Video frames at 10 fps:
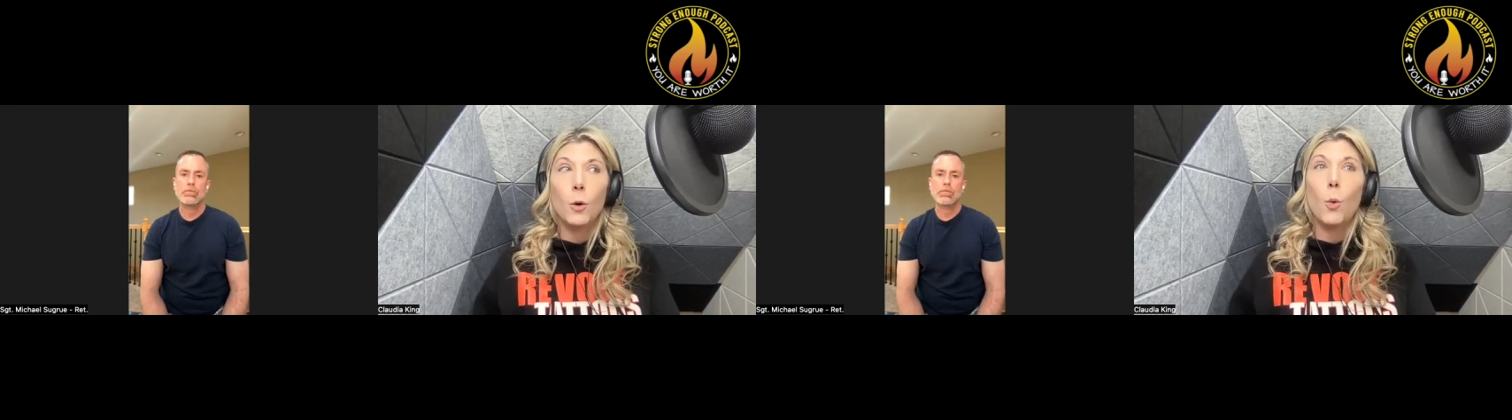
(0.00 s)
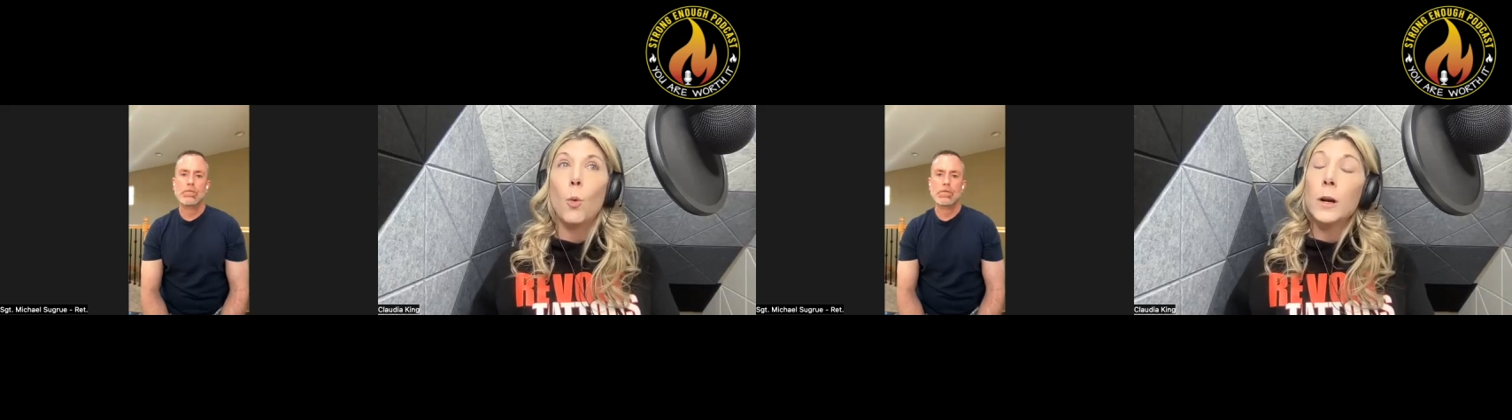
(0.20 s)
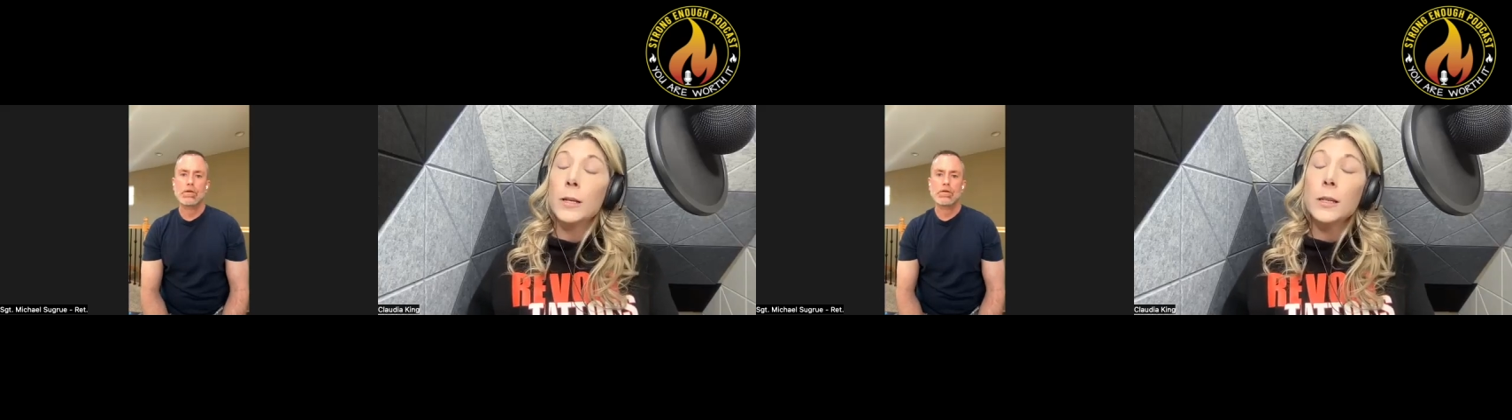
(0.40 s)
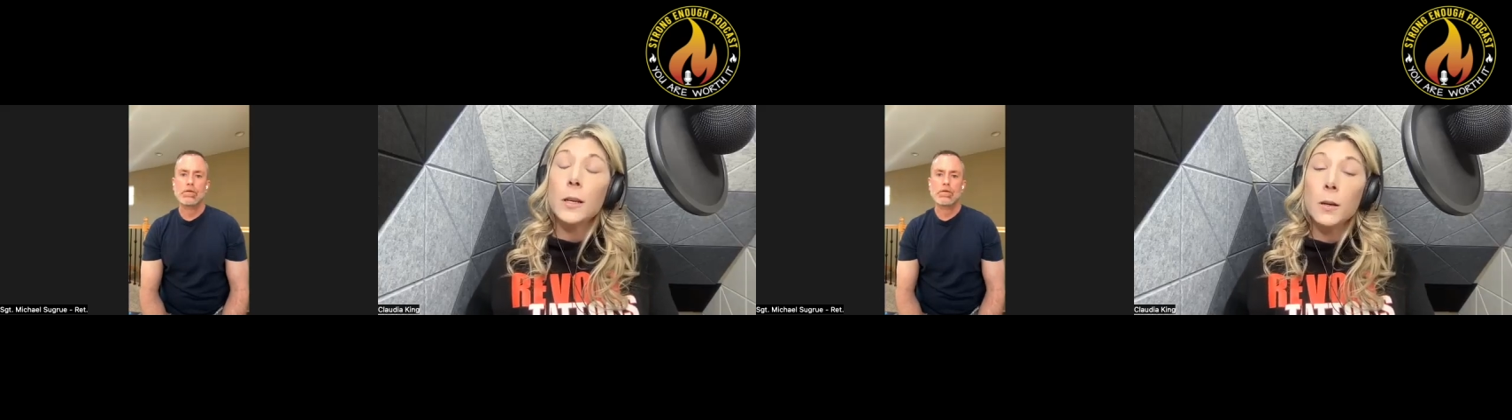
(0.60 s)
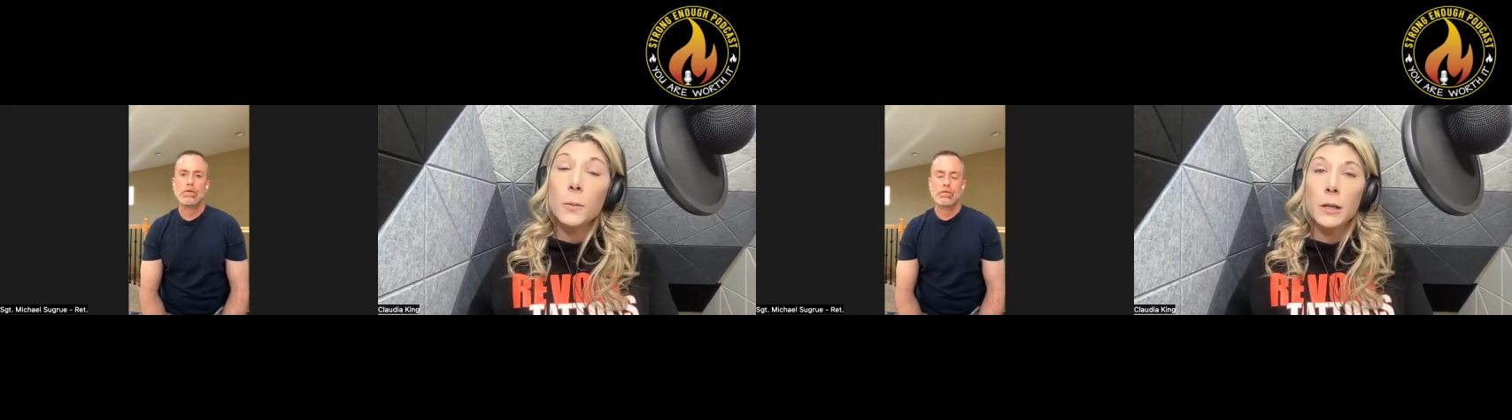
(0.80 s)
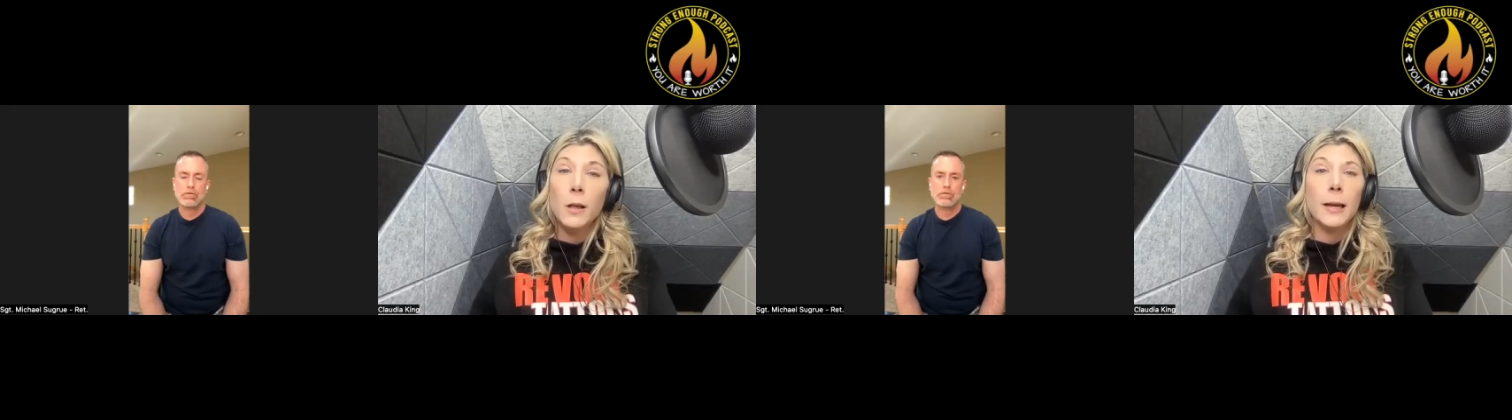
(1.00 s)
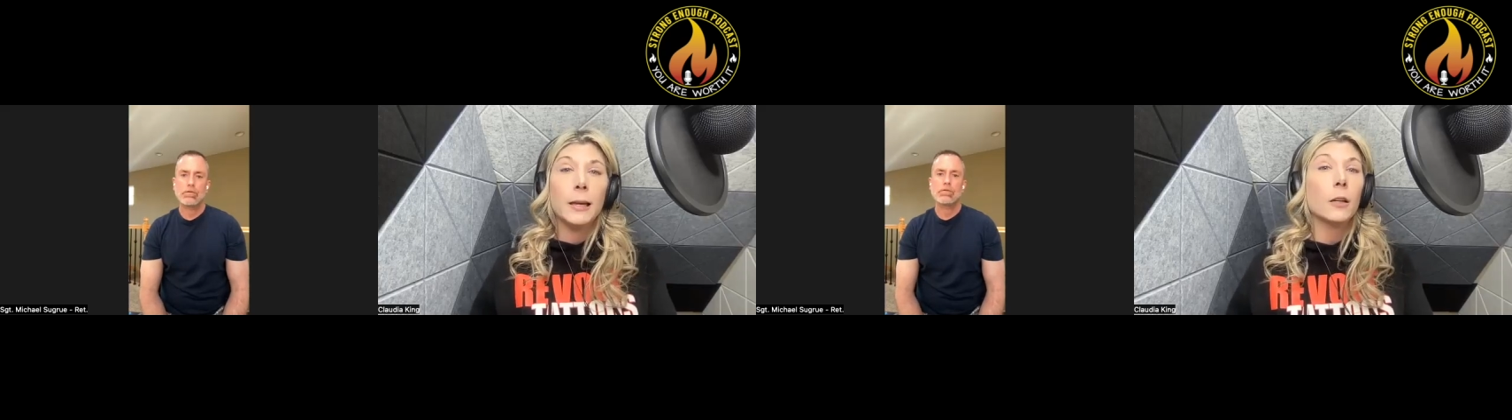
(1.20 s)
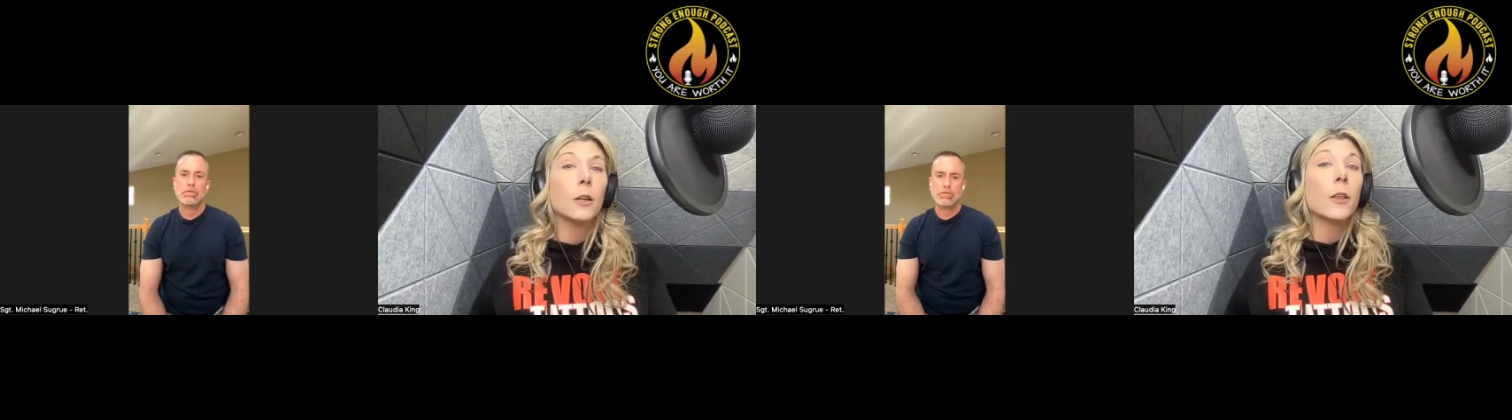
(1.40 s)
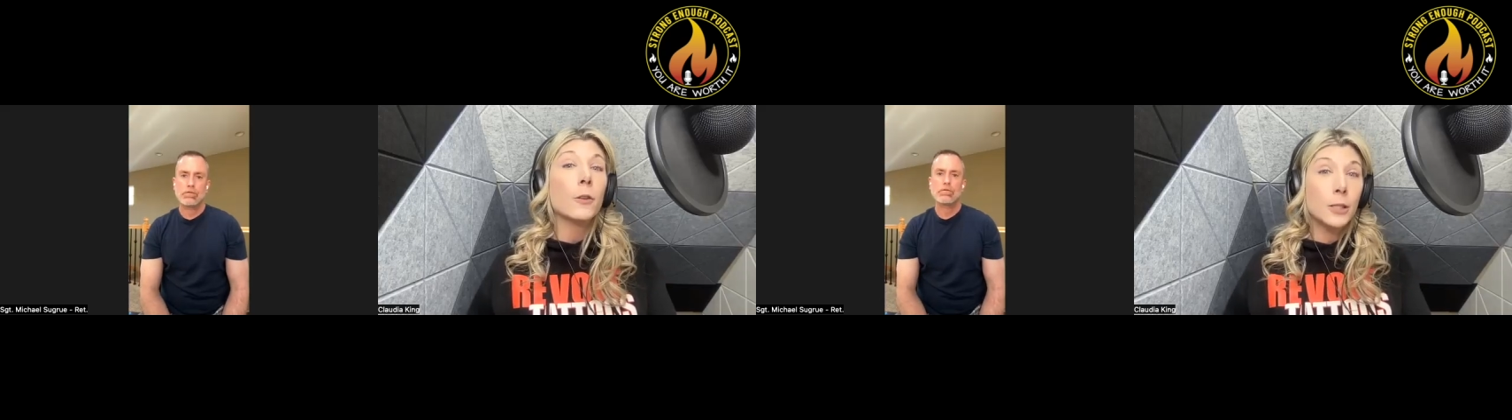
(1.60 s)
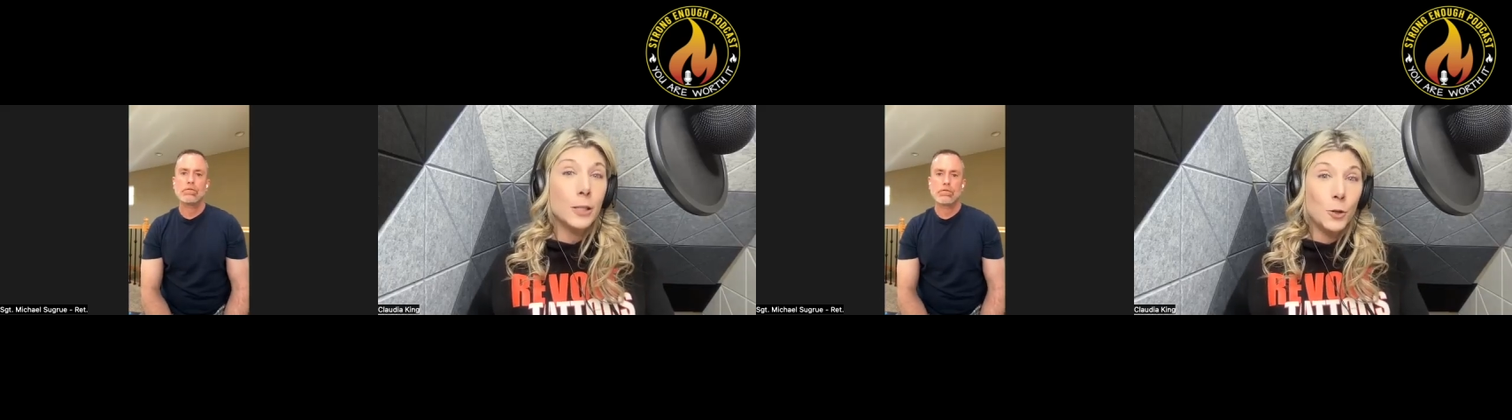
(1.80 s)
what is it going to be like in
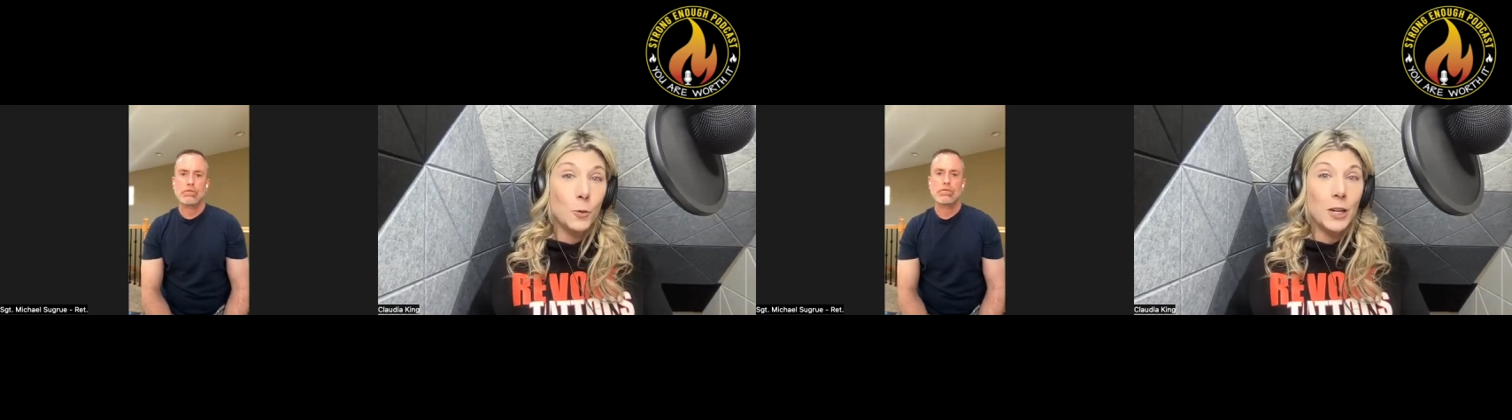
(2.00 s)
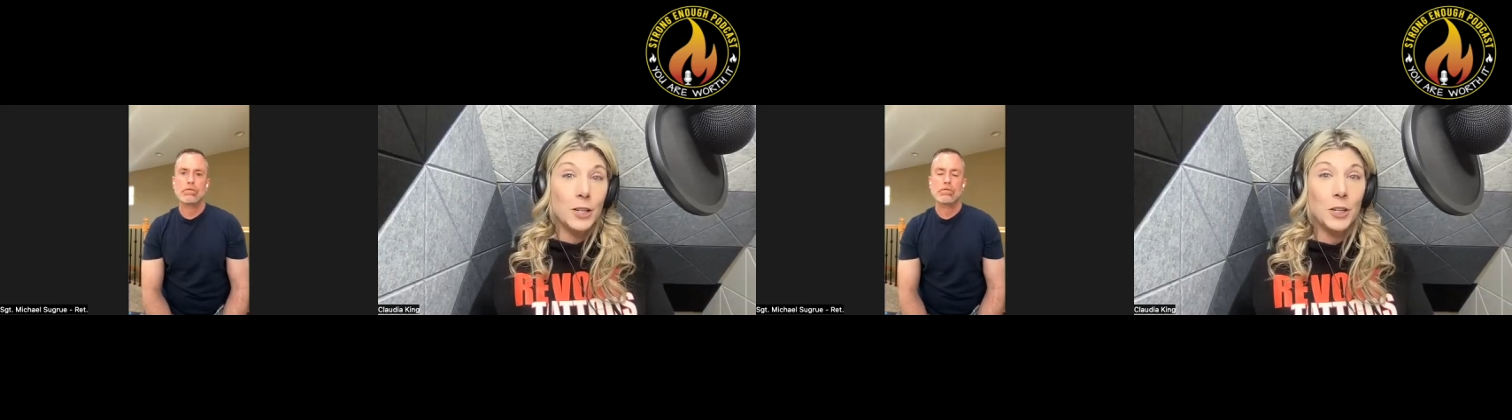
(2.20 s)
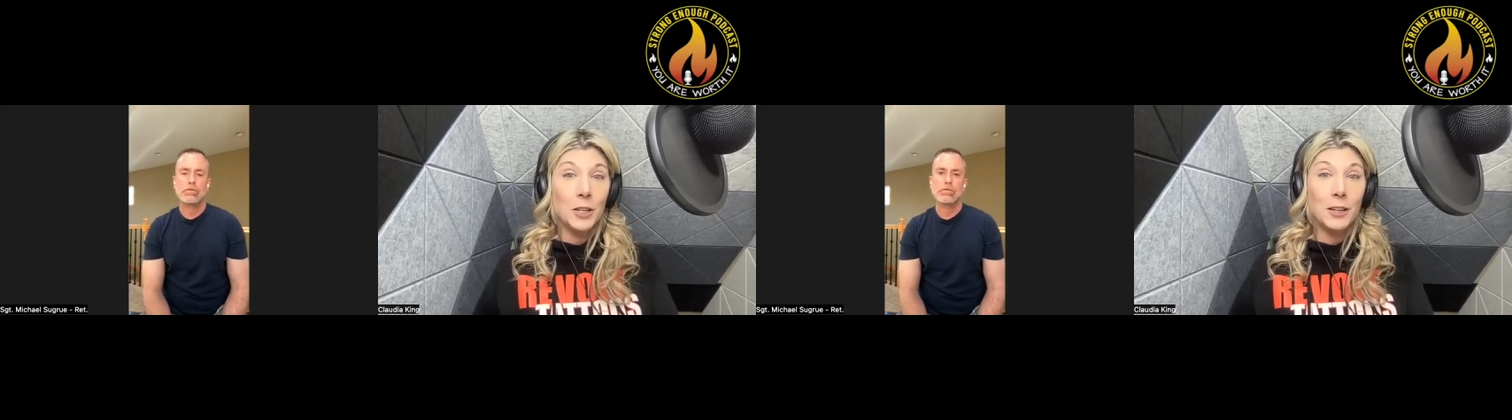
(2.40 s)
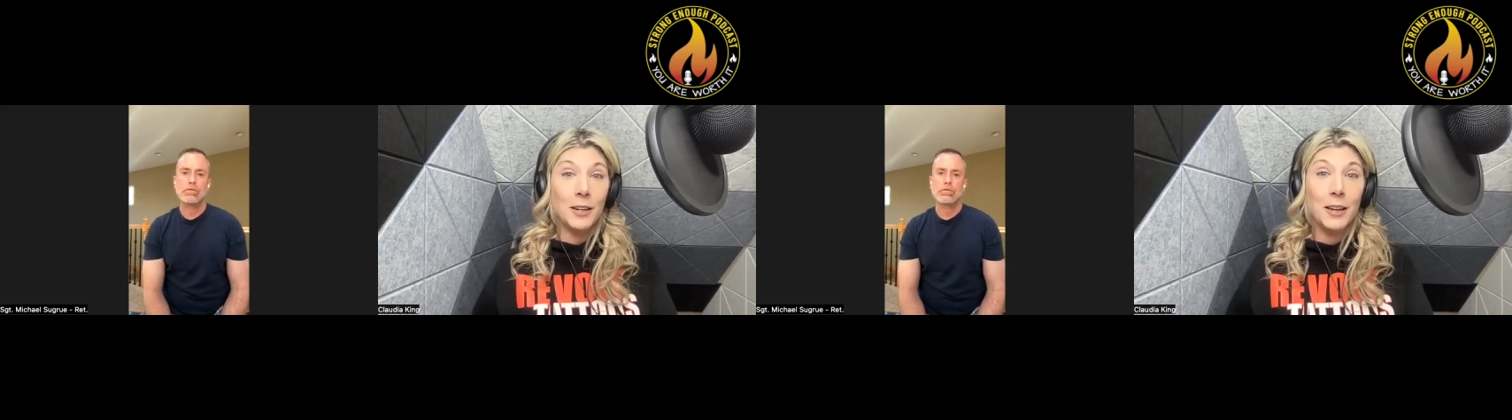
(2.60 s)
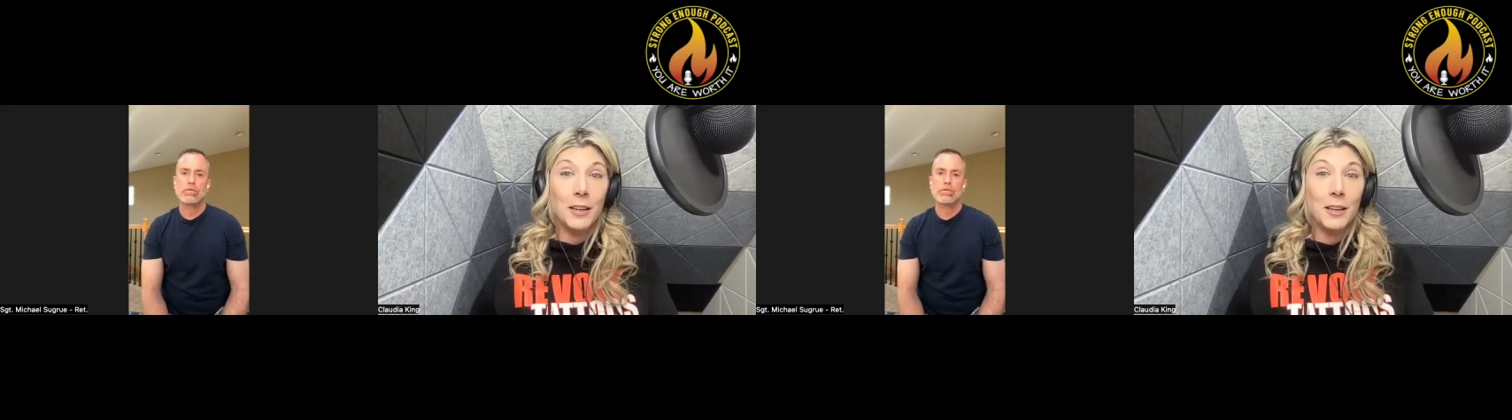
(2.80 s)
another situation